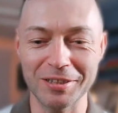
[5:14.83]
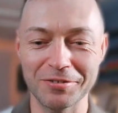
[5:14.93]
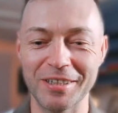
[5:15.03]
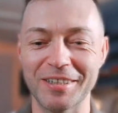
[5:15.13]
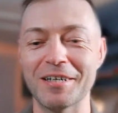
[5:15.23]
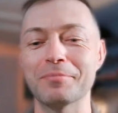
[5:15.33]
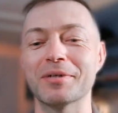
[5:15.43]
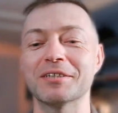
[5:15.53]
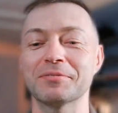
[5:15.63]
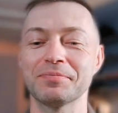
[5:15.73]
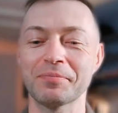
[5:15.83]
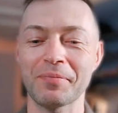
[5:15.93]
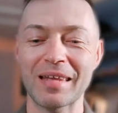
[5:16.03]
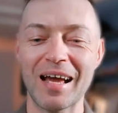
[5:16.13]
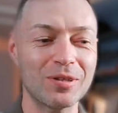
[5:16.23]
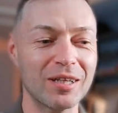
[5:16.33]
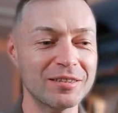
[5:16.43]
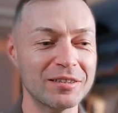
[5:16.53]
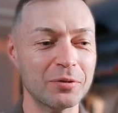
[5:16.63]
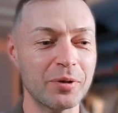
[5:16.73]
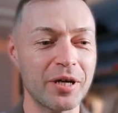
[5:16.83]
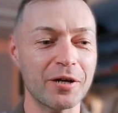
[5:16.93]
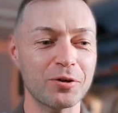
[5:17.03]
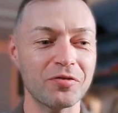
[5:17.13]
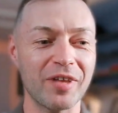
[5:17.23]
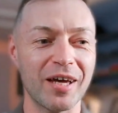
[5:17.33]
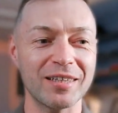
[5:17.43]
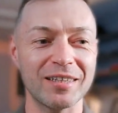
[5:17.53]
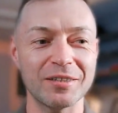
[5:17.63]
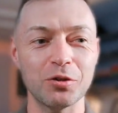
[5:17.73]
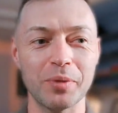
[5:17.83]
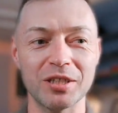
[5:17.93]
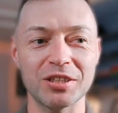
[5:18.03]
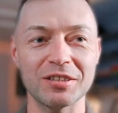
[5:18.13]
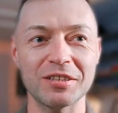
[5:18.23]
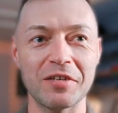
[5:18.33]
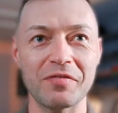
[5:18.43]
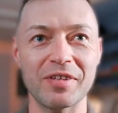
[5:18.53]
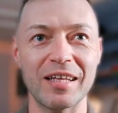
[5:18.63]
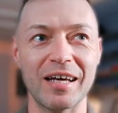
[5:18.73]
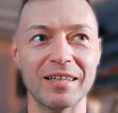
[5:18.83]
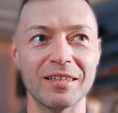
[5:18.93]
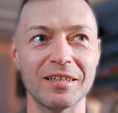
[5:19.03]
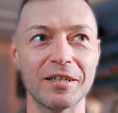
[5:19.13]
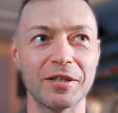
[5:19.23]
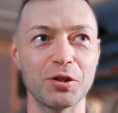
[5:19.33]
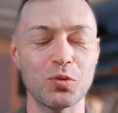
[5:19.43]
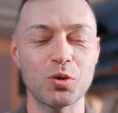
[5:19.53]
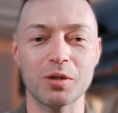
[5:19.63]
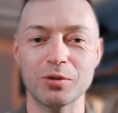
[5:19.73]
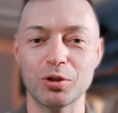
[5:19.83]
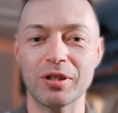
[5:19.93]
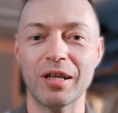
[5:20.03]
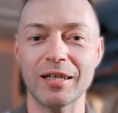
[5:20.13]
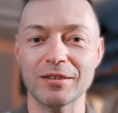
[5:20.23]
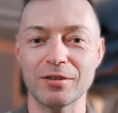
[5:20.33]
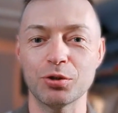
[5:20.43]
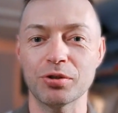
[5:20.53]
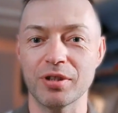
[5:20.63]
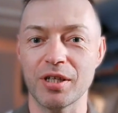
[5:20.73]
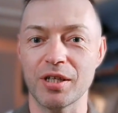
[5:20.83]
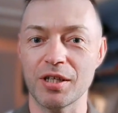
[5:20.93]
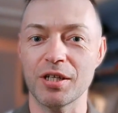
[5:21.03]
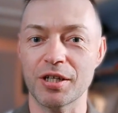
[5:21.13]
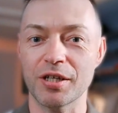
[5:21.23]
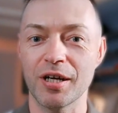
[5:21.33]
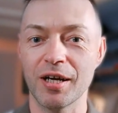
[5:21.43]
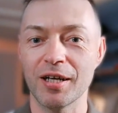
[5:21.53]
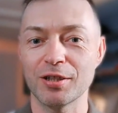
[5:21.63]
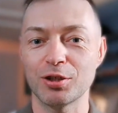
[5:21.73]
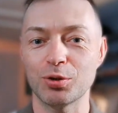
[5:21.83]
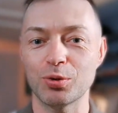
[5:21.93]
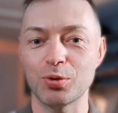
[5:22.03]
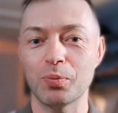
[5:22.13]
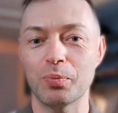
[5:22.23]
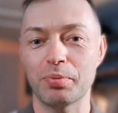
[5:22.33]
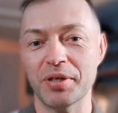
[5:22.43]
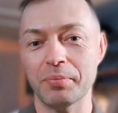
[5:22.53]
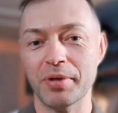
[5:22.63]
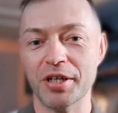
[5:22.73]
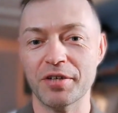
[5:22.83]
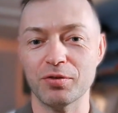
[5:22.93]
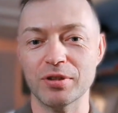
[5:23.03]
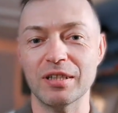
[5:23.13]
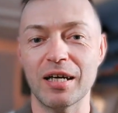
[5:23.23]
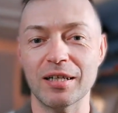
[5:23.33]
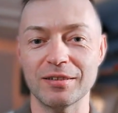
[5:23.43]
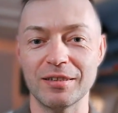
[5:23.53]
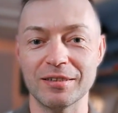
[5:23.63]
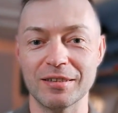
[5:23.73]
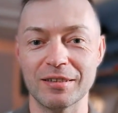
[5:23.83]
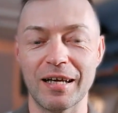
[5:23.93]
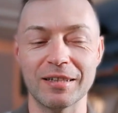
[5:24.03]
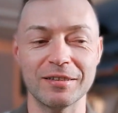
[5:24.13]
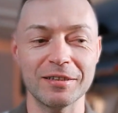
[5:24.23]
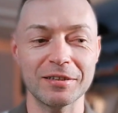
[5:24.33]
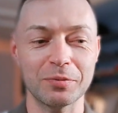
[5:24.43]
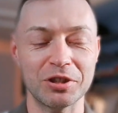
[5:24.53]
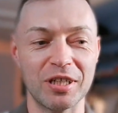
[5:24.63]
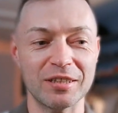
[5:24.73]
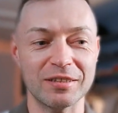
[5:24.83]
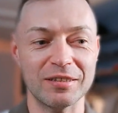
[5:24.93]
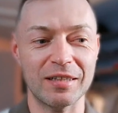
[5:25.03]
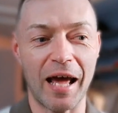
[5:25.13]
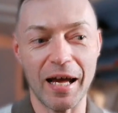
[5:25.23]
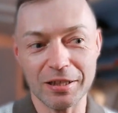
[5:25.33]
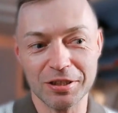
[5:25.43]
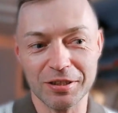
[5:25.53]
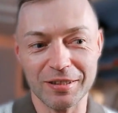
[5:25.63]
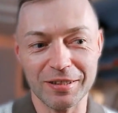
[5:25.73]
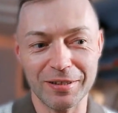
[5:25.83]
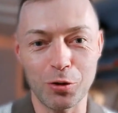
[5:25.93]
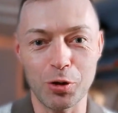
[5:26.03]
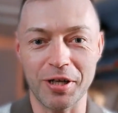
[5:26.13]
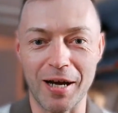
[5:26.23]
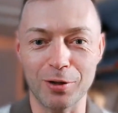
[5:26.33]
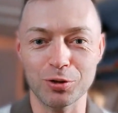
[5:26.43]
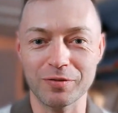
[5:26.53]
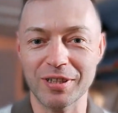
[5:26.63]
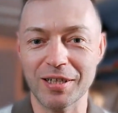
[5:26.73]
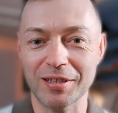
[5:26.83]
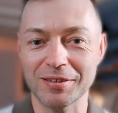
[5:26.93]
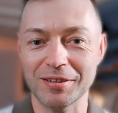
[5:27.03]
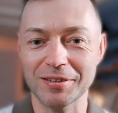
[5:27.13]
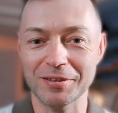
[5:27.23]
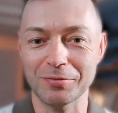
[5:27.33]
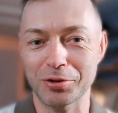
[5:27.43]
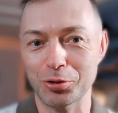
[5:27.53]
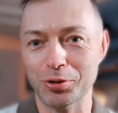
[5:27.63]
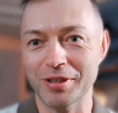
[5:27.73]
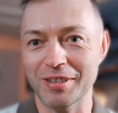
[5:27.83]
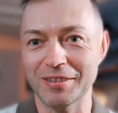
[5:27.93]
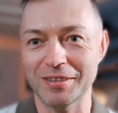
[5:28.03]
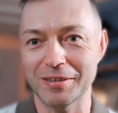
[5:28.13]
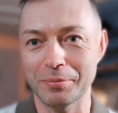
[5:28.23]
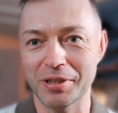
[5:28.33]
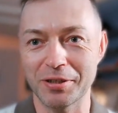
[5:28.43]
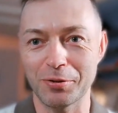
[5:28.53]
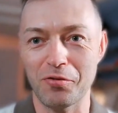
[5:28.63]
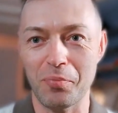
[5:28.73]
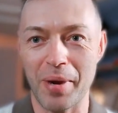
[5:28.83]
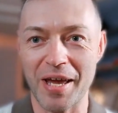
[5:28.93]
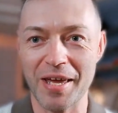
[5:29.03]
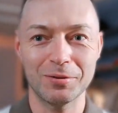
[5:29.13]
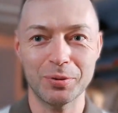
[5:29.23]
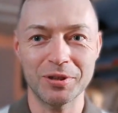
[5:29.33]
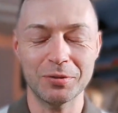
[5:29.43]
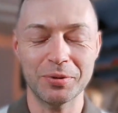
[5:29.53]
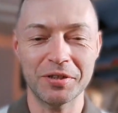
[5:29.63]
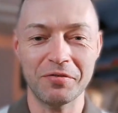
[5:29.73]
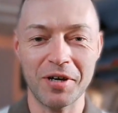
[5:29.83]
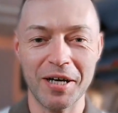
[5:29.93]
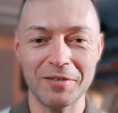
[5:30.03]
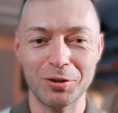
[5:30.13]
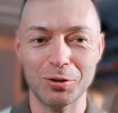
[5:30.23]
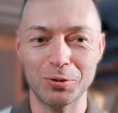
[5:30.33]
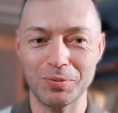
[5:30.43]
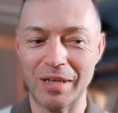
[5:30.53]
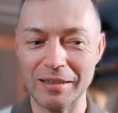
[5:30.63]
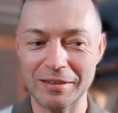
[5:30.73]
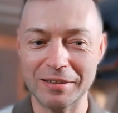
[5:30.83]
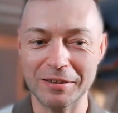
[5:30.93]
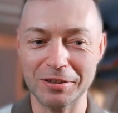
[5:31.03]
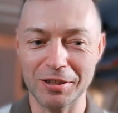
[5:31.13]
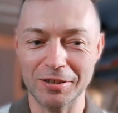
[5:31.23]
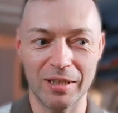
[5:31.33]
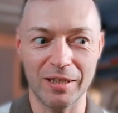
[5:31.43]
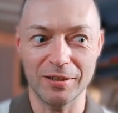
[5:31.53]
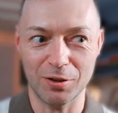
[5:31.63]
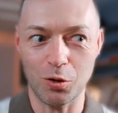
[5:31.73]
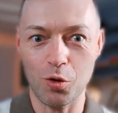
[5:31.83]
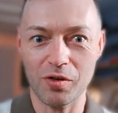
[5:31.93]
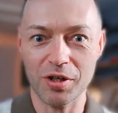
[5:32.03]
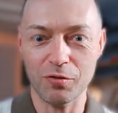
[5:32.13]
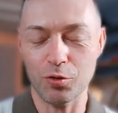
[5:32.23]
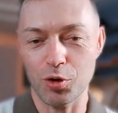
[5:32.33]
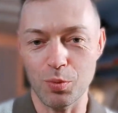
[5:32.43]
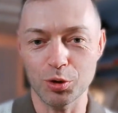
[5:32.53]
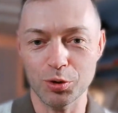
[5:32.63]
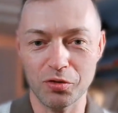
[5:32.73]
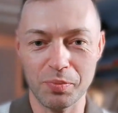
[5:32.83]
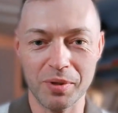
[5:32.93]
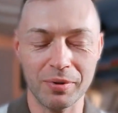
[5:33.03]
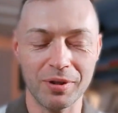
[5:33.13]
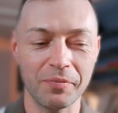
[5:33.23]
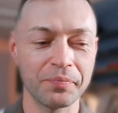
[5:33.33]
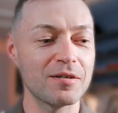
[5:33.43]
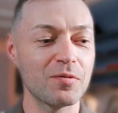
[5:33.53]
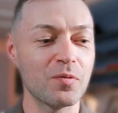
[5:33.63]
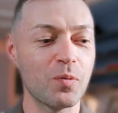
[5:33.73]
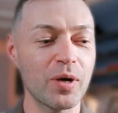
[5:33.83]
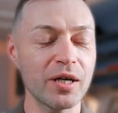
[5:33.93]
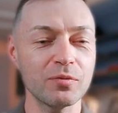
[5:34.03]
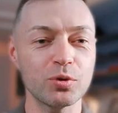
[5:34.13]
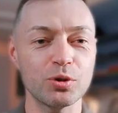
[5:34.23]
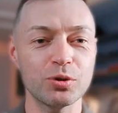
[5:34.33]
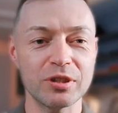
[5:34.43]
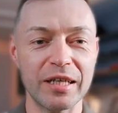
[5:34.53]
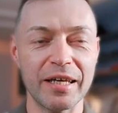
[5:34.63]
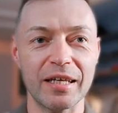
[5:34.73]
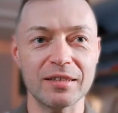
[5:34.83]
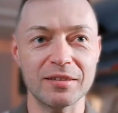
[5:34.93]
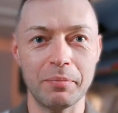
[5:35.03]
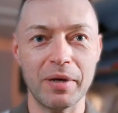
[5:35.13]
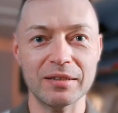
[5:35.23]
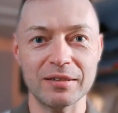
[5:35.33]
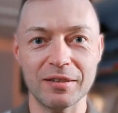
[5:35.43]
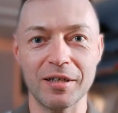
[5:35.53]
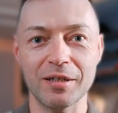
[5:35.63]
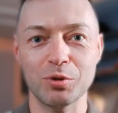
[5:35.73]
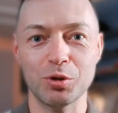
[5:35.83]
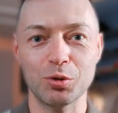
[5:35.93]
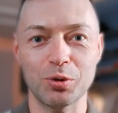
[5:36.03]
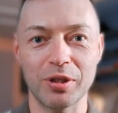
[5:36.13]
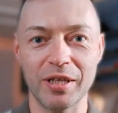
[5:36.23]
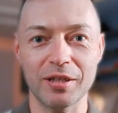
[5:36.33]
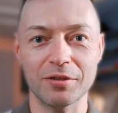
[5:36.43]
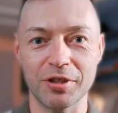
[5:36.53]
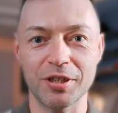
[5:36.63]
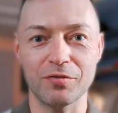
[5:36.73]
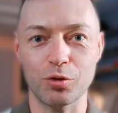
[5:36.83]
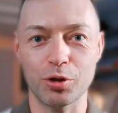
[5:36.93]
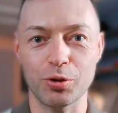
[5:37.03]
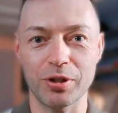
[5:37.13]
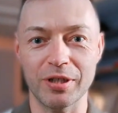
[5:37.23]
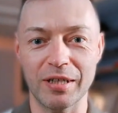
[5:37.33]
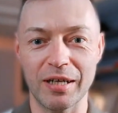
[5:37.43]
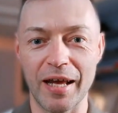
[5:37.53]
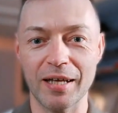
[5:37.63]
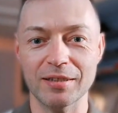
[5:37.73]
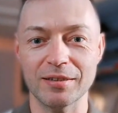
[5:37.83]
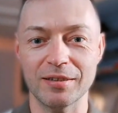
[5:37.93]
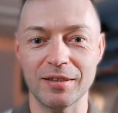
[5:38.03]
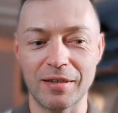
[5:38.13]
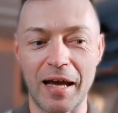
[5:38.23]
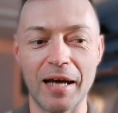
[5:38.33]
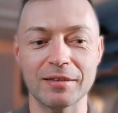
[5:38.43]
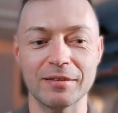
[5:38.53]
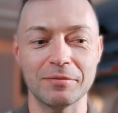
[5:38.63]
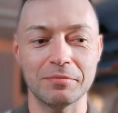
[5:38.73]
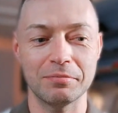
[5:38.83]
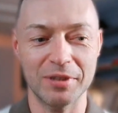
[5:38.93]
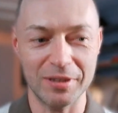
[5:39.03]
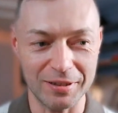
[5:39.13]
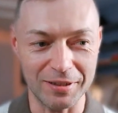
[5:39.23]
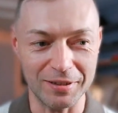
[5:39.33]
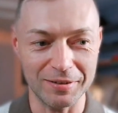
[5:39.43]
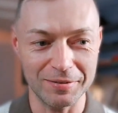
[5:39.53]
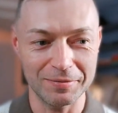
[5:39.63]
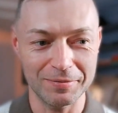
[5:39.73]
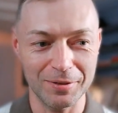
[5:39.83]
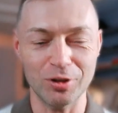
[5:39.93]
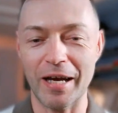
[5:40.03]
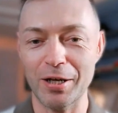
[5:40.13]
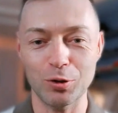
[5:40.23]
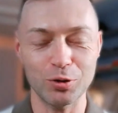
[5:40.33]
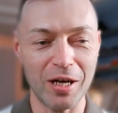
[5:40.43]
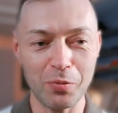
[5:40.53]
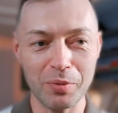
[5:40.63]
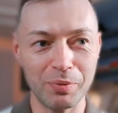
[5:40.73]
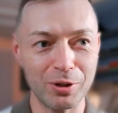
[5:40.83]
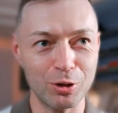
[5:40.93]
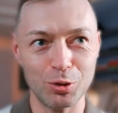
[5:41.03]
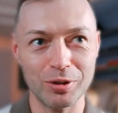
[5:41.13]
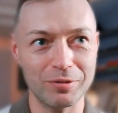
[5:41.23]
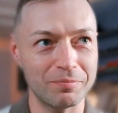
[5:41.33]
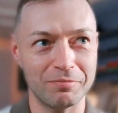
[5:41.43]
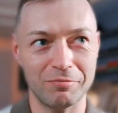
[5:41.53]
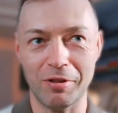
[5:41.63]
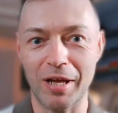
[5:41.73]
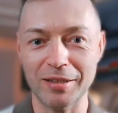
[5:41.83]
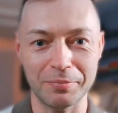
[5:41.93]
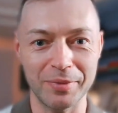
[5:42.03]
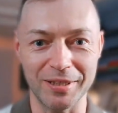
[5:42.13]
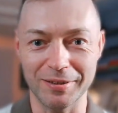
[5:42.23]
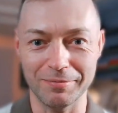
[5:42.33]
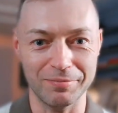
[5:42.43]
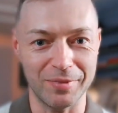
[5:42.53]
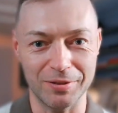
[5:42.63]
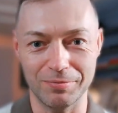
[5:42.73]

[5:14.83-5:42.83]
traded companies. Let's segue out of that. And you mentioned something that you work with your clients during the year to prepare for the tax season. And since we just actually going out of the tax season, we're recording this in the beginning of May 2025. So tax season just is over for most of people. When would you say is the best time to get ready for your next tax season? Because I know some people do it last minute. Like